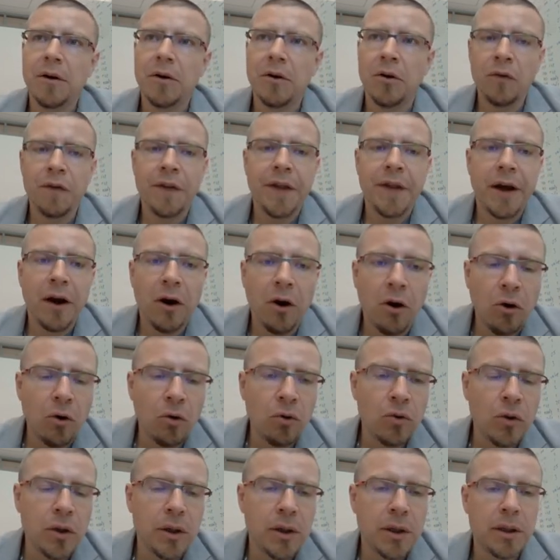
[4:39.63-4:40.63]
on the
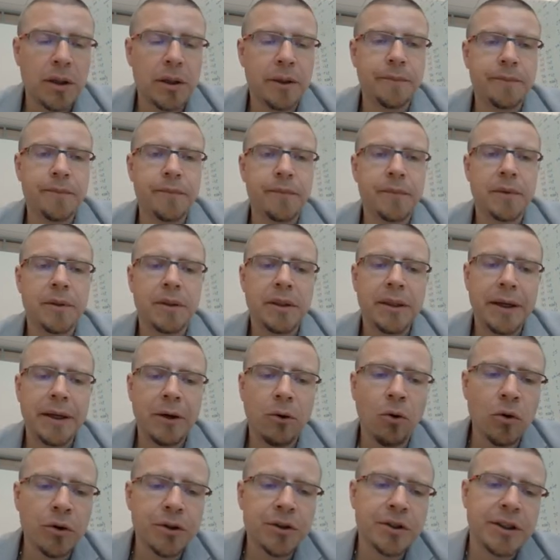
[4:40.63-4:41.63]
whole
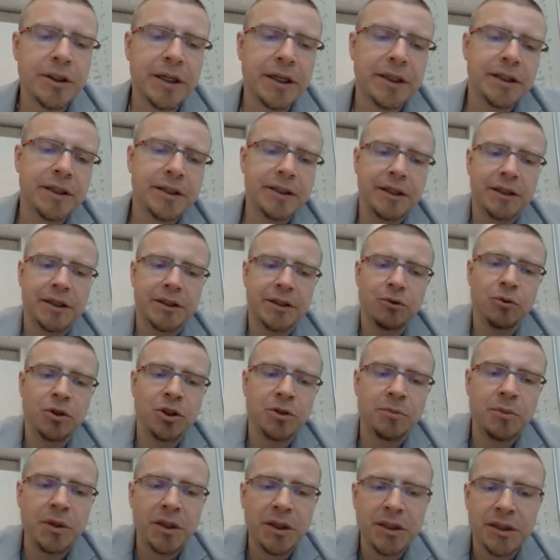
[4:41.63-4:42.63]
auto data set. So
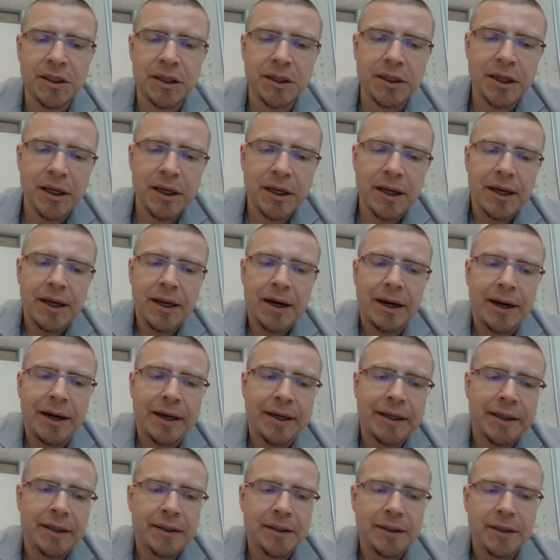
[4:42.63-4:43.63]
which means that
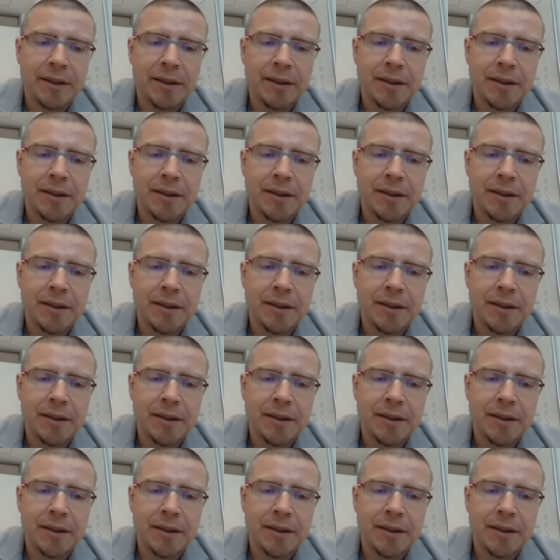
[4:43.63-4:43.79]
I